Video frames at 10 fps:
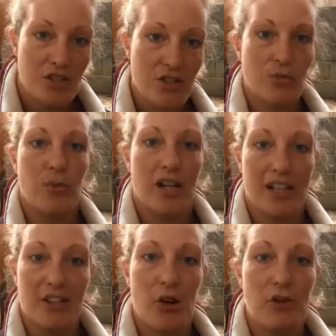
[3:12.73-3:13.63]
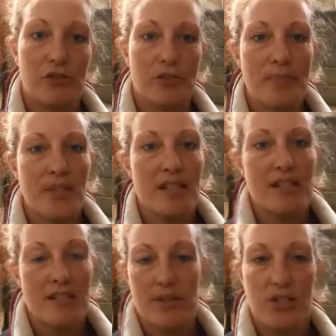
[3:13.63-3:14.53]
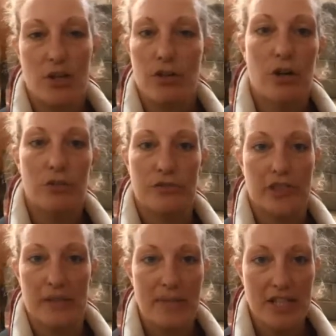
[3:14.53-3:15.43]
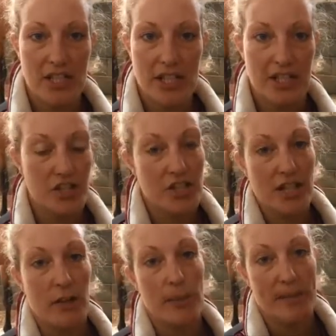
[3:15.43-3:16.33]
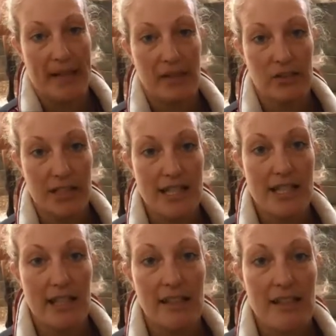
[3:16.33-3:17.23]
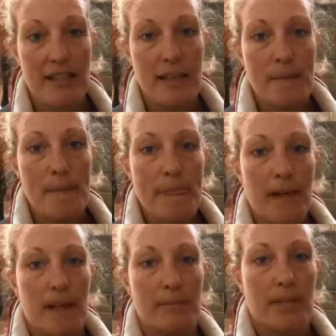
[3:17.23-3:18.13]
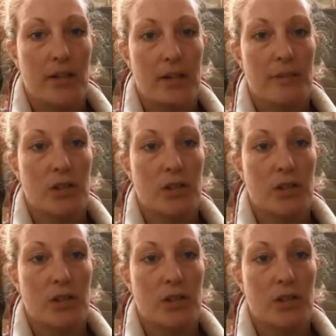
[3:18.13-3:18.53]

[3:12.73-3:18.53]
to work it off. So I took her off of it immediately and she's not been back on it since. Now, I'm